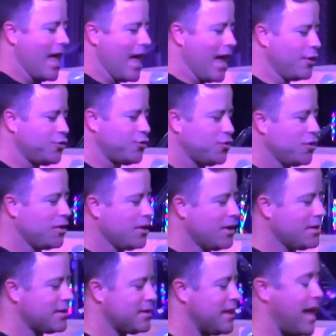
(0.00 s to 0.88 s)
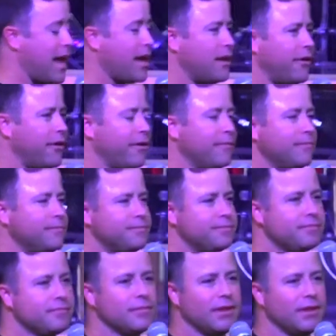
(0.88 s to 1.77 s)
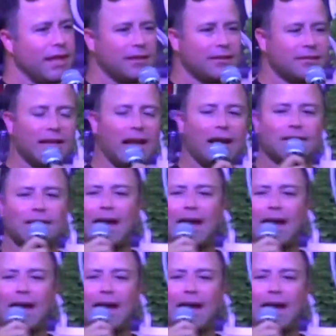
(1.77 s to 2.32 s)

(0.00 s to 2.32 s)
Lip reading: And 2 years later, they sat